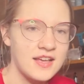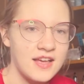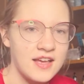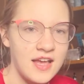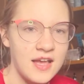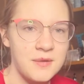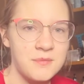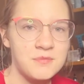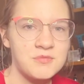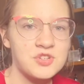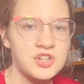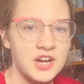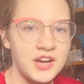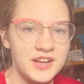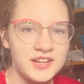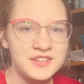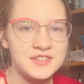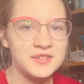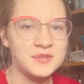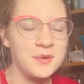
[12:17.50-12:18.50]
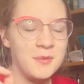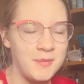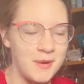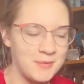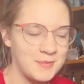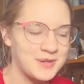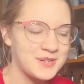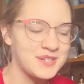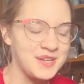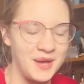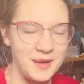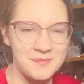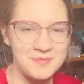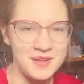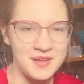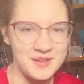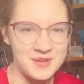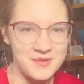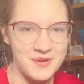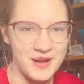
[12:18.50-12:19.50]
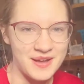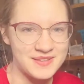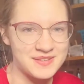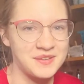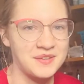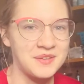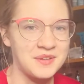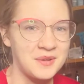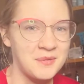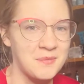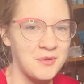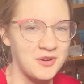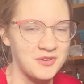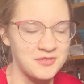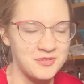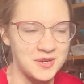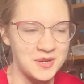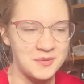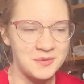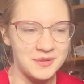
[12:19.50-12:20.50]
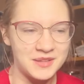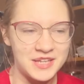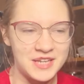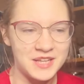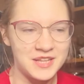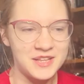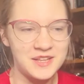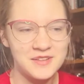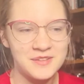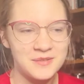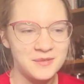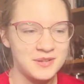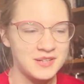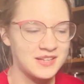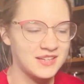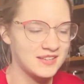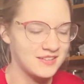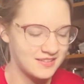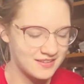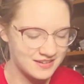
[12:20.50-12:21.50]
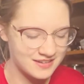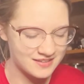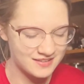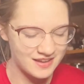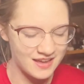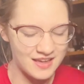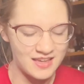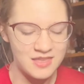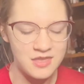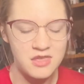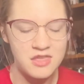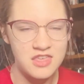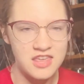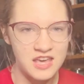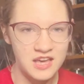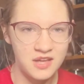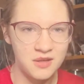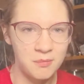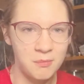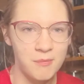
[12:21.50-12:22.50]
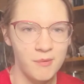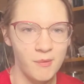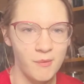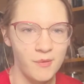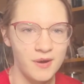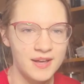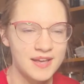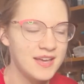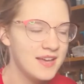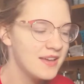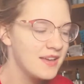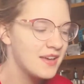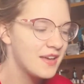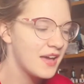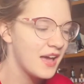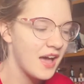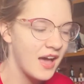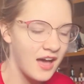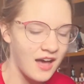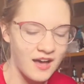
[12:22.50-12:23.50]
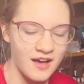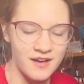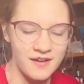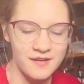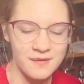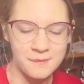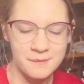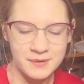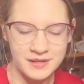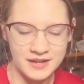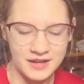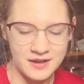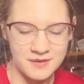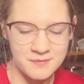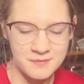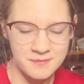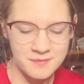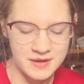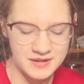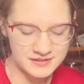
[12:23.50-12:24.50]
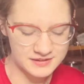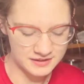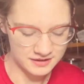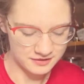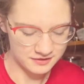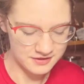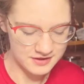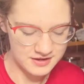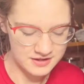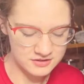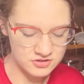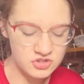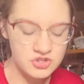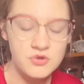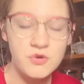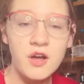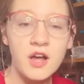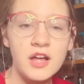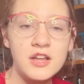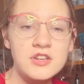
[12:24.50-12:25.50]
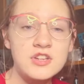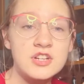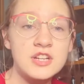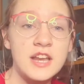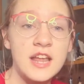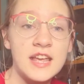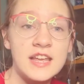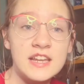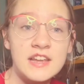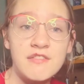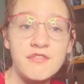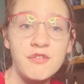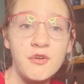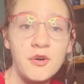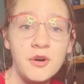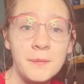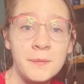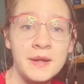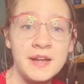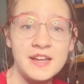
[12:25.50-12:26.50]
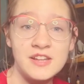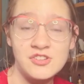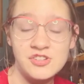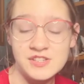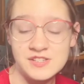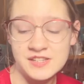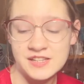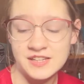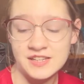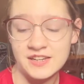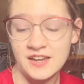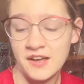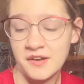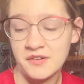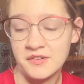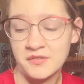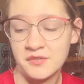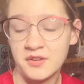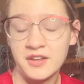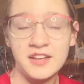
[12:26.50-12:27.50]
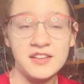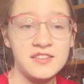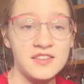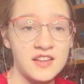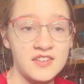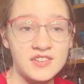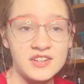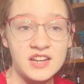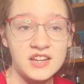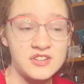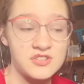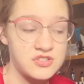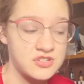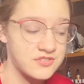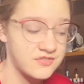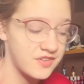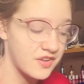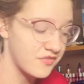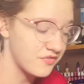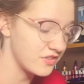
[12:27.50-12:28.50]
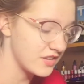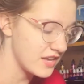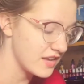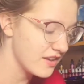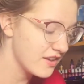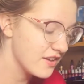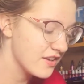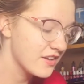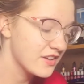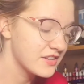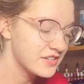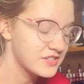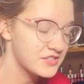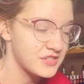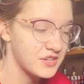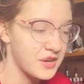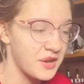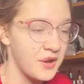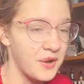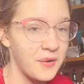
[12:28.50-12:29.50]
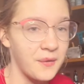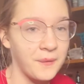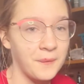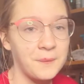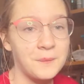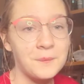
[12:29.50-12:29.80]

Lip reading: am trying to remember to update you guys a little more frequently on this one because it is a thick boy. But I'm basically 284 pages in out of like 750. So,